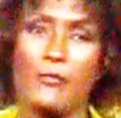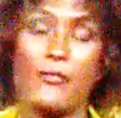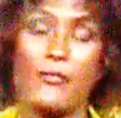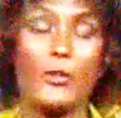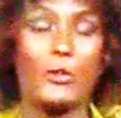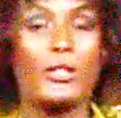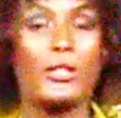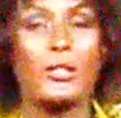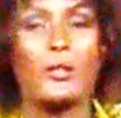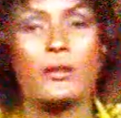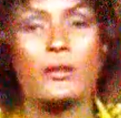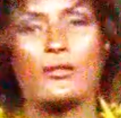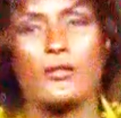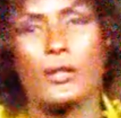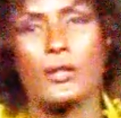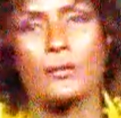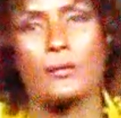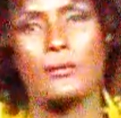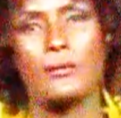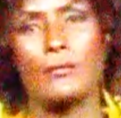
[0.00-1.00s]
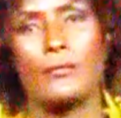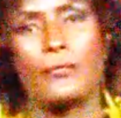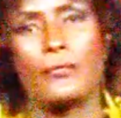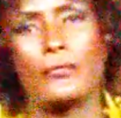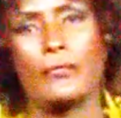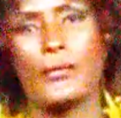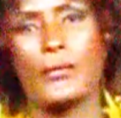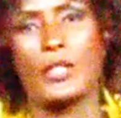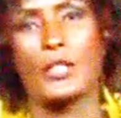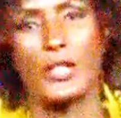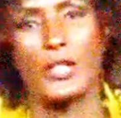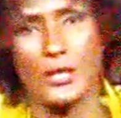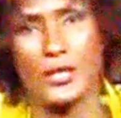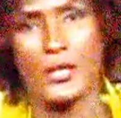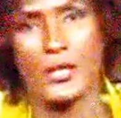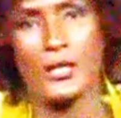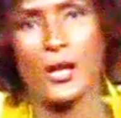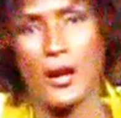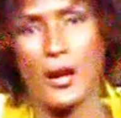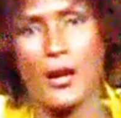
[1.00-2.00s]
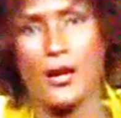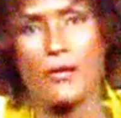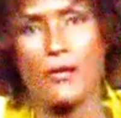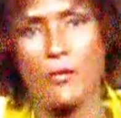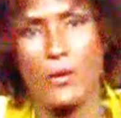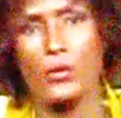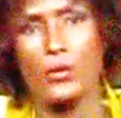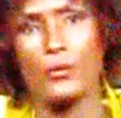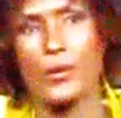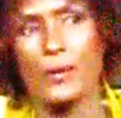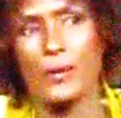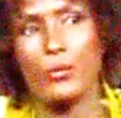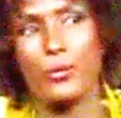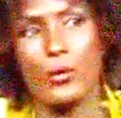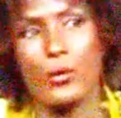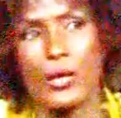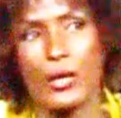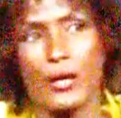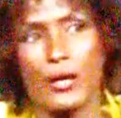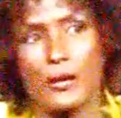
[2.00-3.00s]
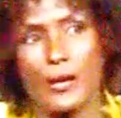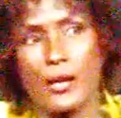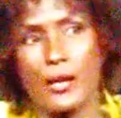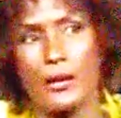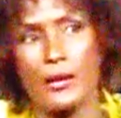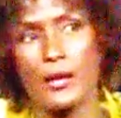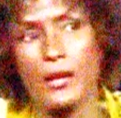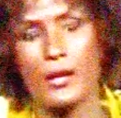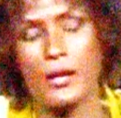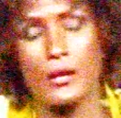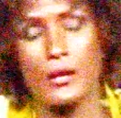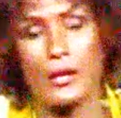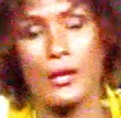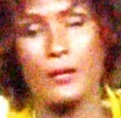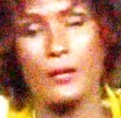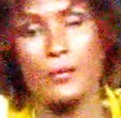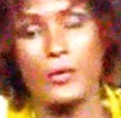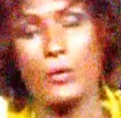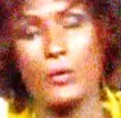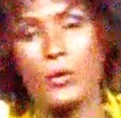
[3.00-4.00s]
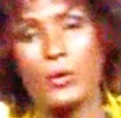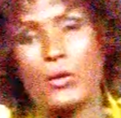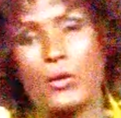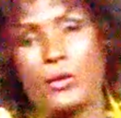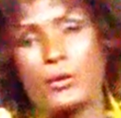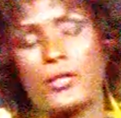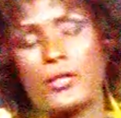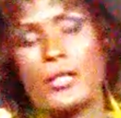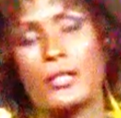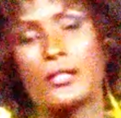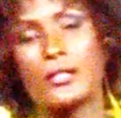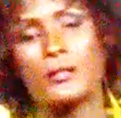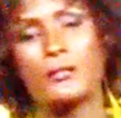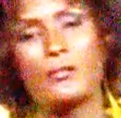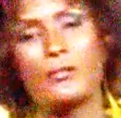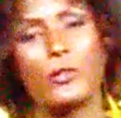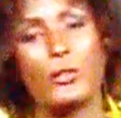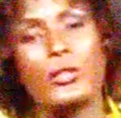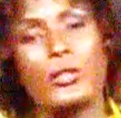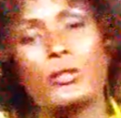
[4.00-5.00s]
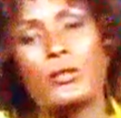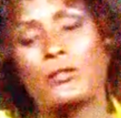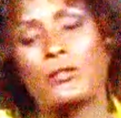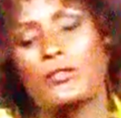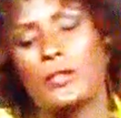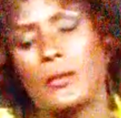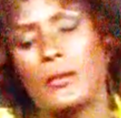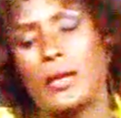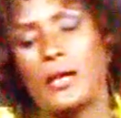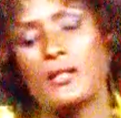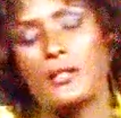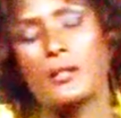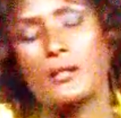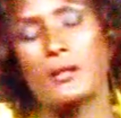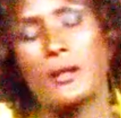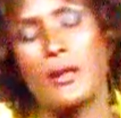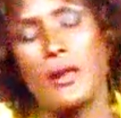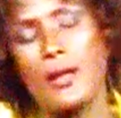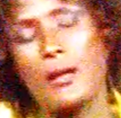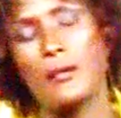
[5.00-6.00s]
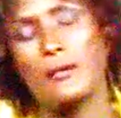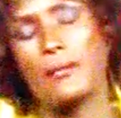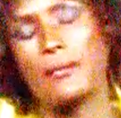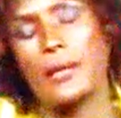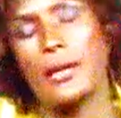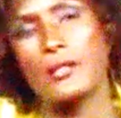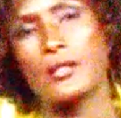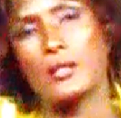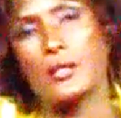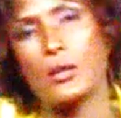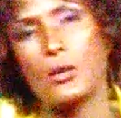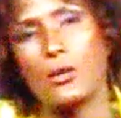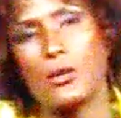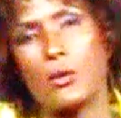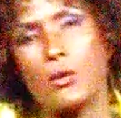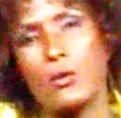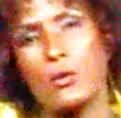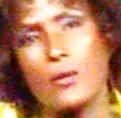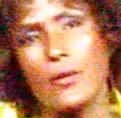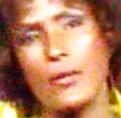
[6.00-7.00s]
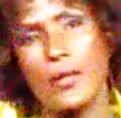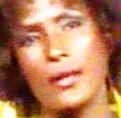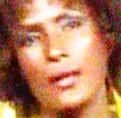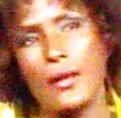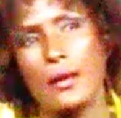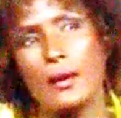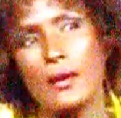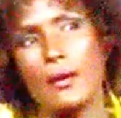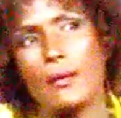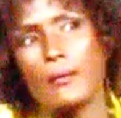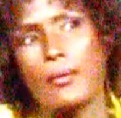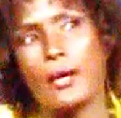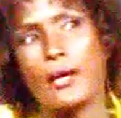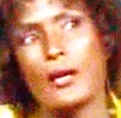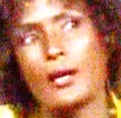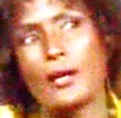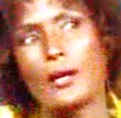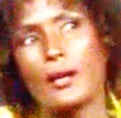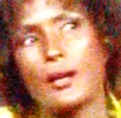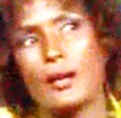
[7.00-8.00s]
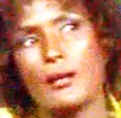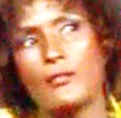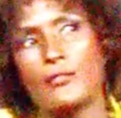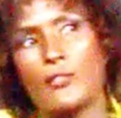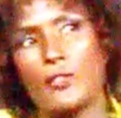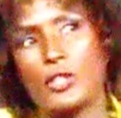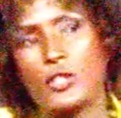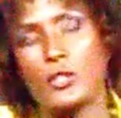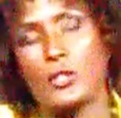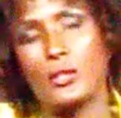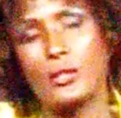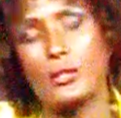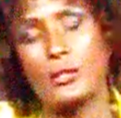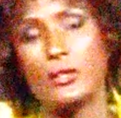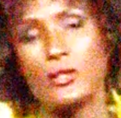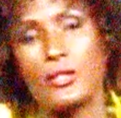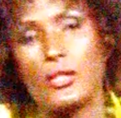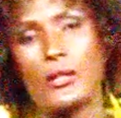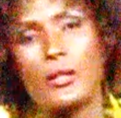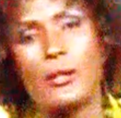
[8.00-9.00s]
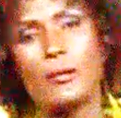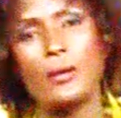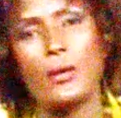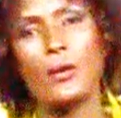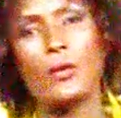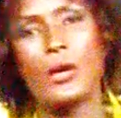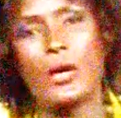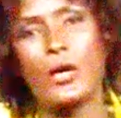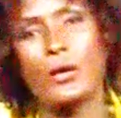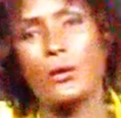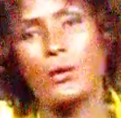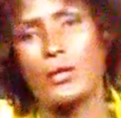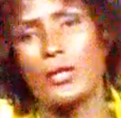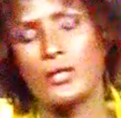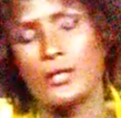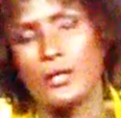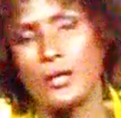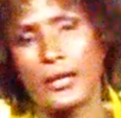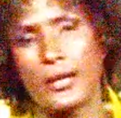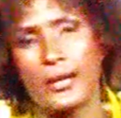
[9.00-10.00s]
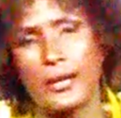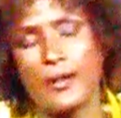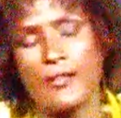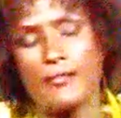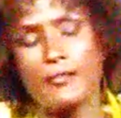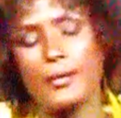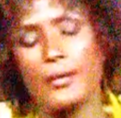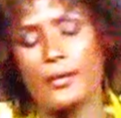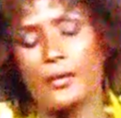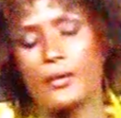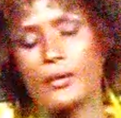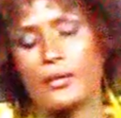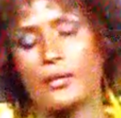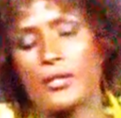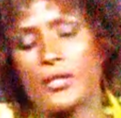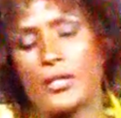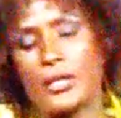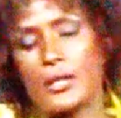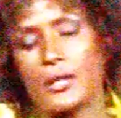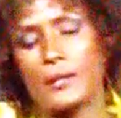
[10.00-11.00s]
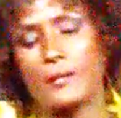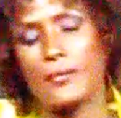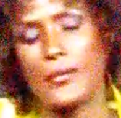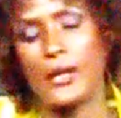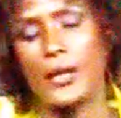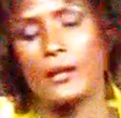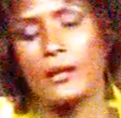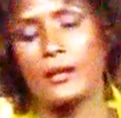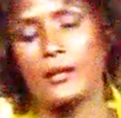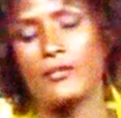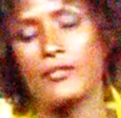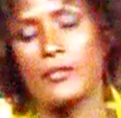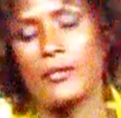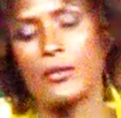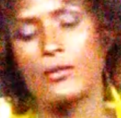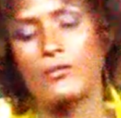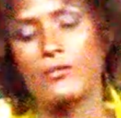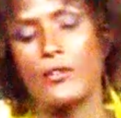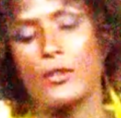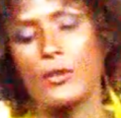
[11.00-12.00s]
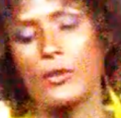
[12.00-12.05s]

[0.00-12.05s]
14 of them, since I wrote my book and I've been working on this, 14 of them has passed the law. But unfortunately, to say the law alone is not enough, because if you don't